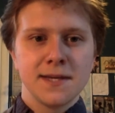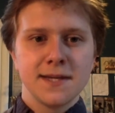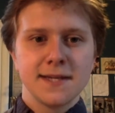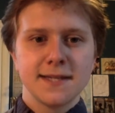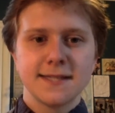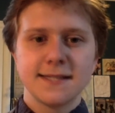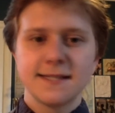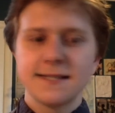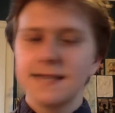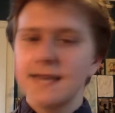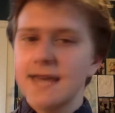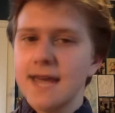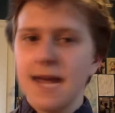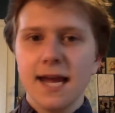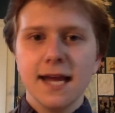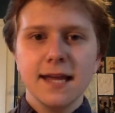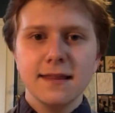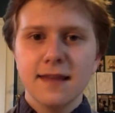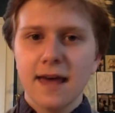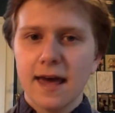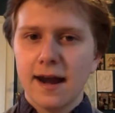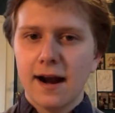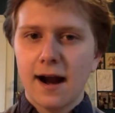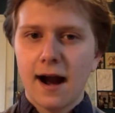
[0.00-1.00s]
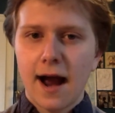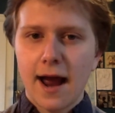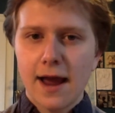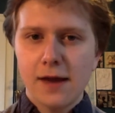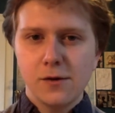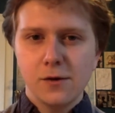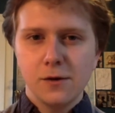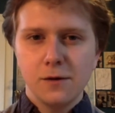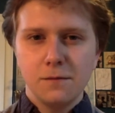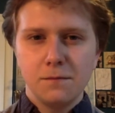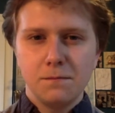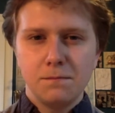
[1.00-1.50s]
seeing that I
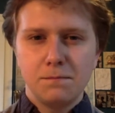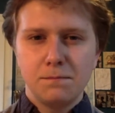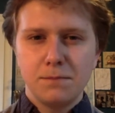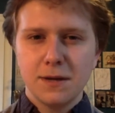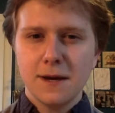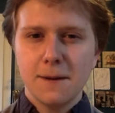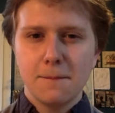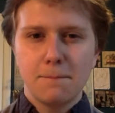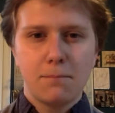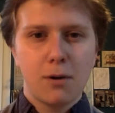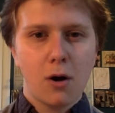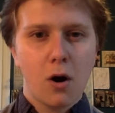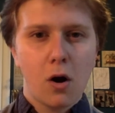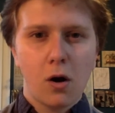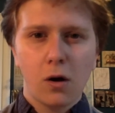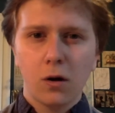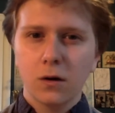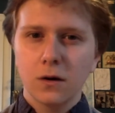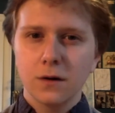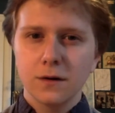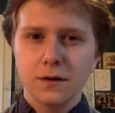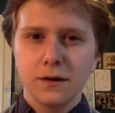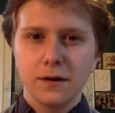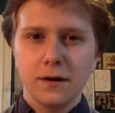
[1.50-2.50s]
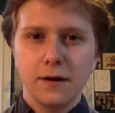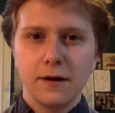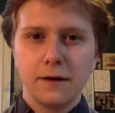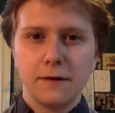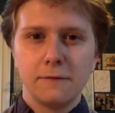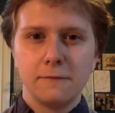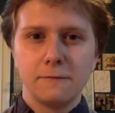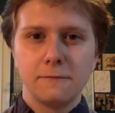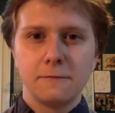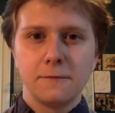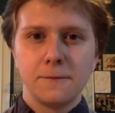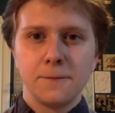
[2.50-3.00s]
could be a part
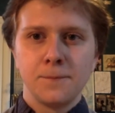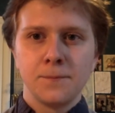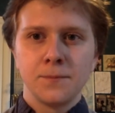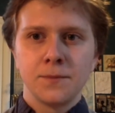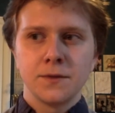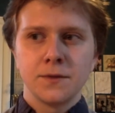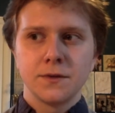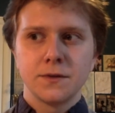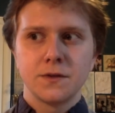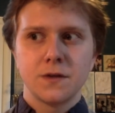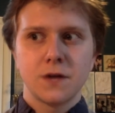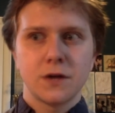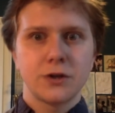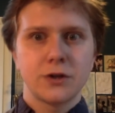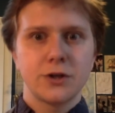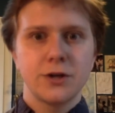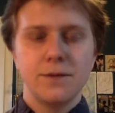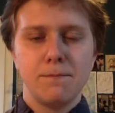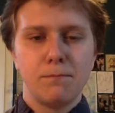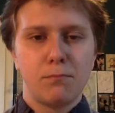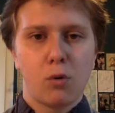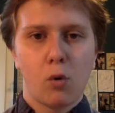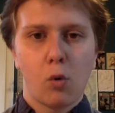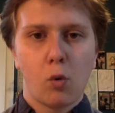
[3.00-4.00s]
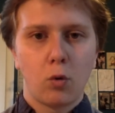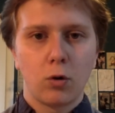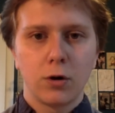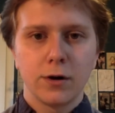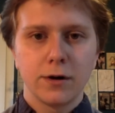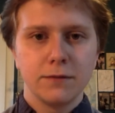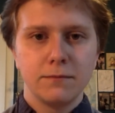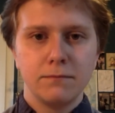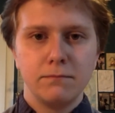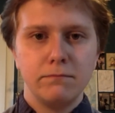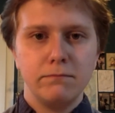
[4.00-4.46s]
of such an important